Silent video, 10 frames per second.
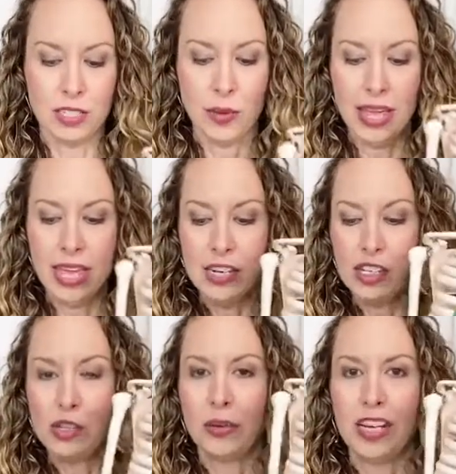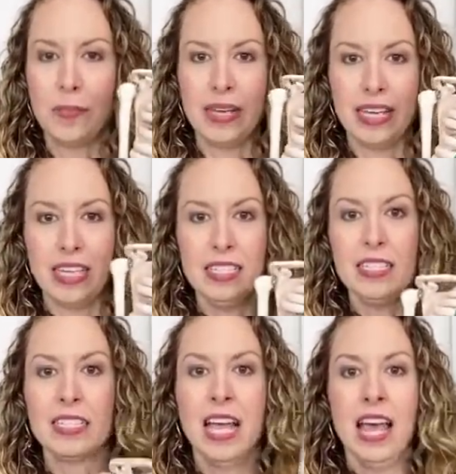So a hinge joint
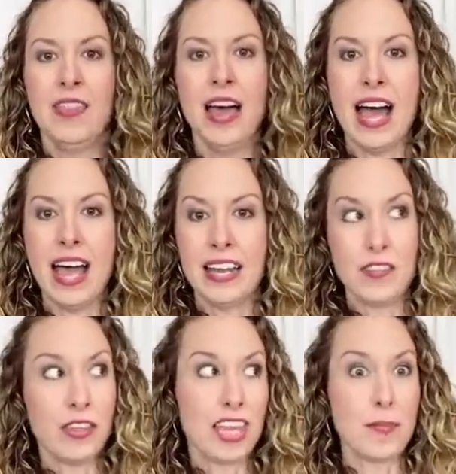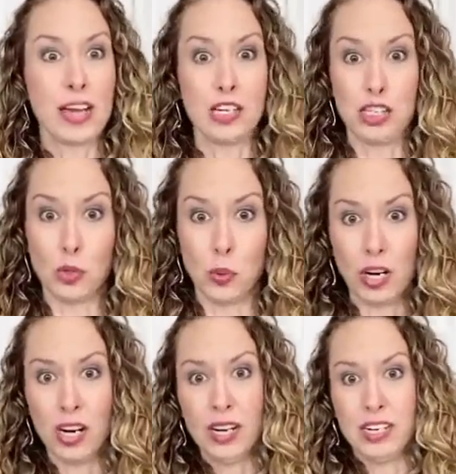means that if you think about a
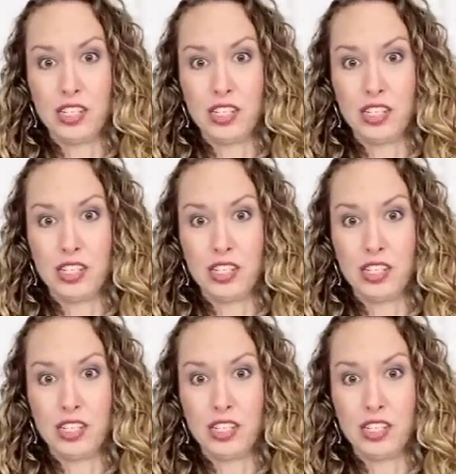door, it